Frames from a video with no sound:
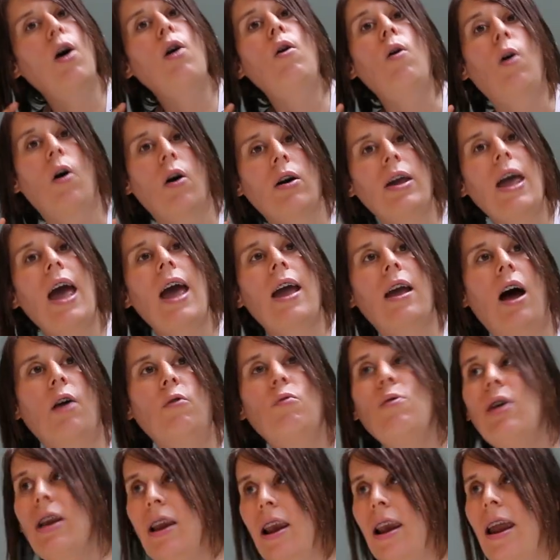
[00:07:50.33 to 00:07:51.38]
oh, okay, I
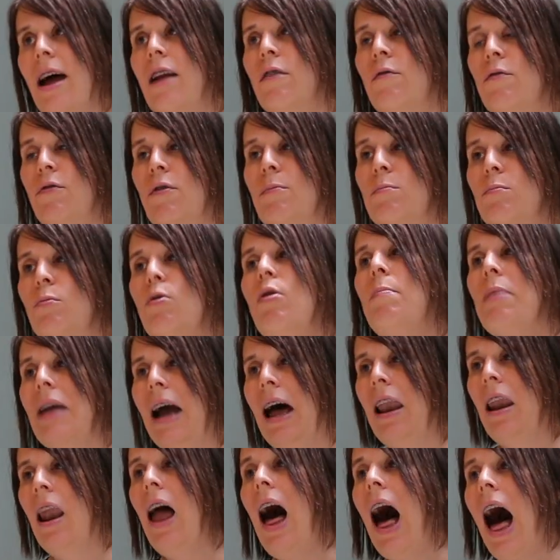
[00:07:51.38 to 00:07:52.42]
really learned from
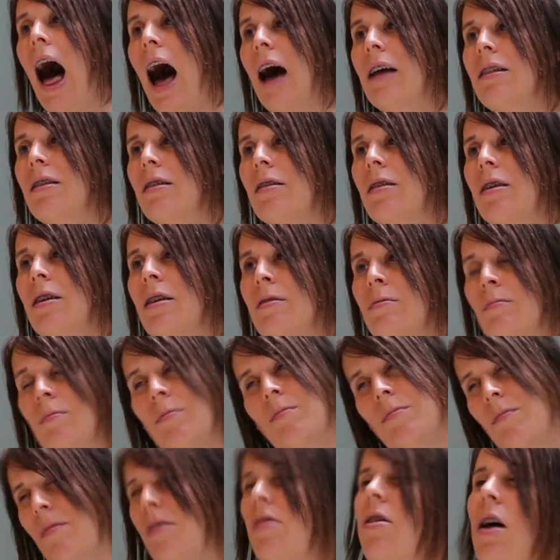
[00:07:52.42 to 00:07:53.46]
Mobidea a lot,
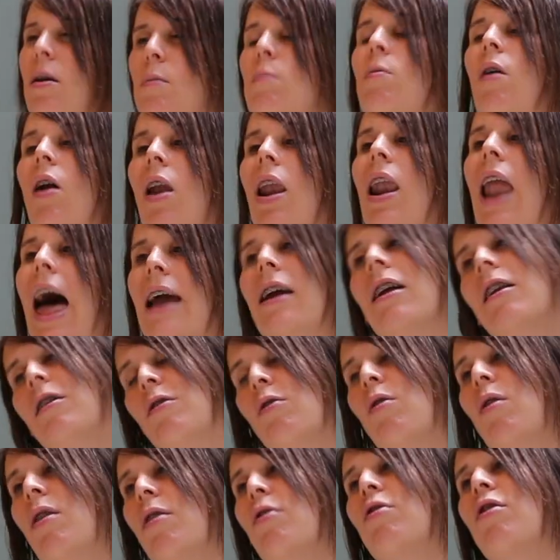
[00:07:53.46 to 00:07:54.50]
they're more likely
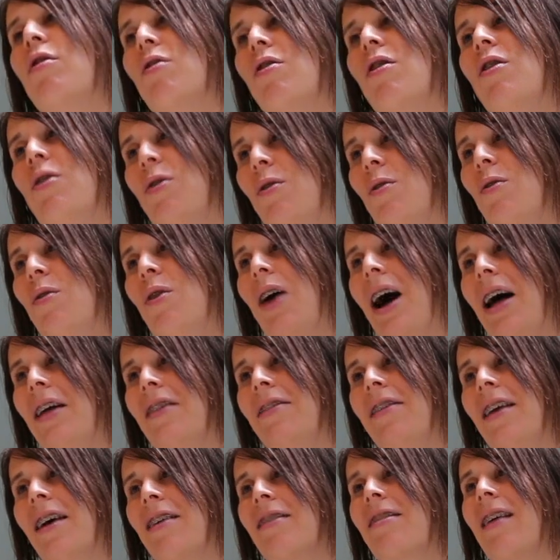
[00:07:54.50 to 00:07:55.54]
to listen to you
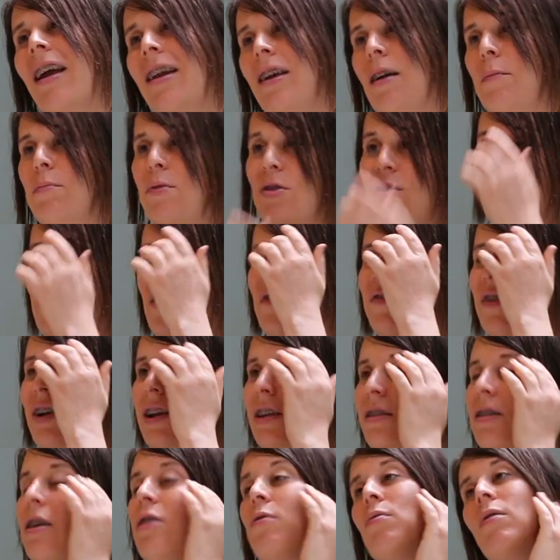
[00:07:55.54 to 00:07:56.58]
and sign up to your
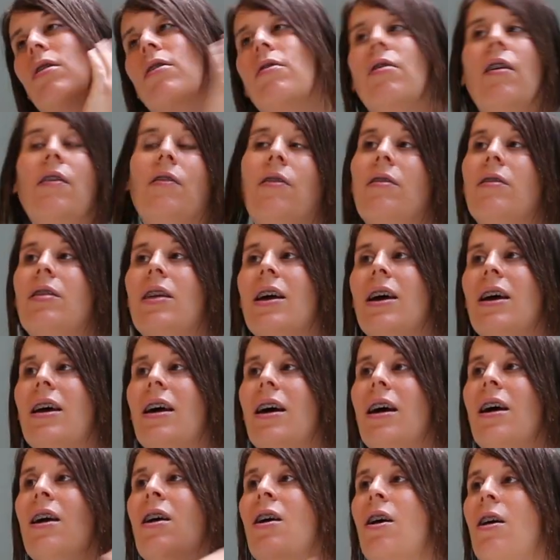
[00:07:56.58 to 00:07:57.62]
affiliate network than
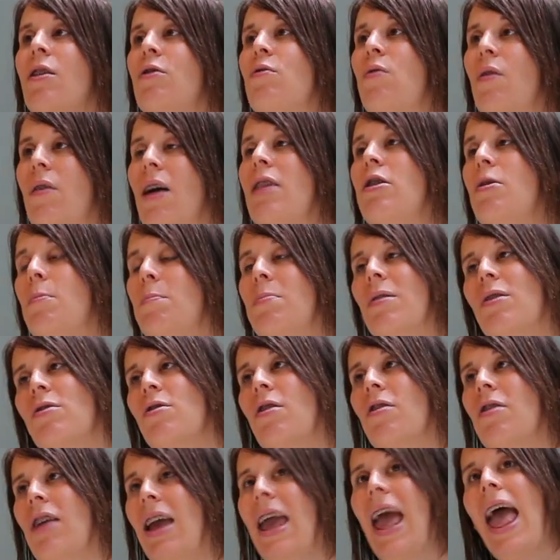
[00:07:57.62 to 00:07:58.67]
to a random
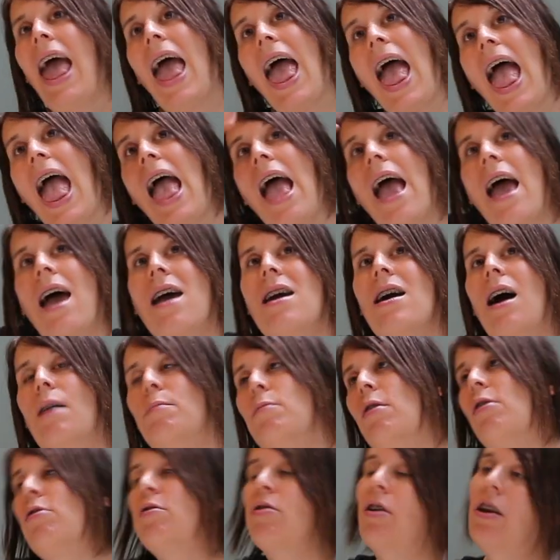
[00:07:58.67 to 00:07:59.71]
person say, hey,
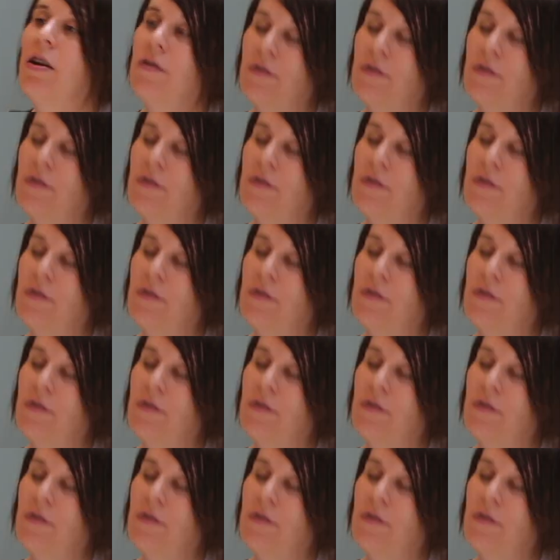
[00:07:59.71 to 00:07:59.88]
I'm also an